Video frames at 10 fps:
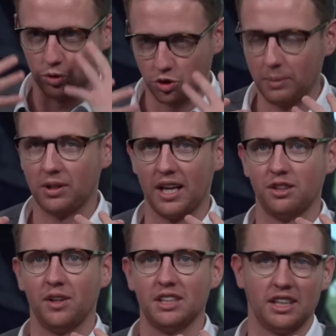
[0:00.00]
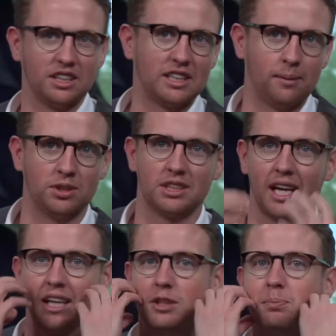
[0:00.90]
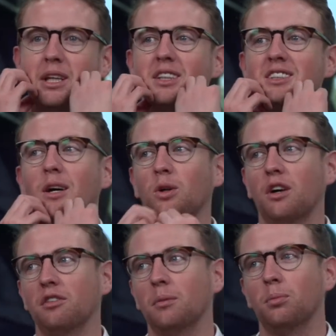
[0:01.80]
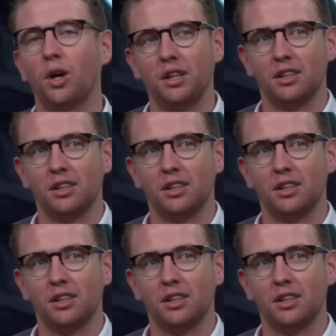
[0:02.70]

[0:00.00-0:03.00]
drip down his face and he stabs this guy and his beard is now covered in blood. Wouldn't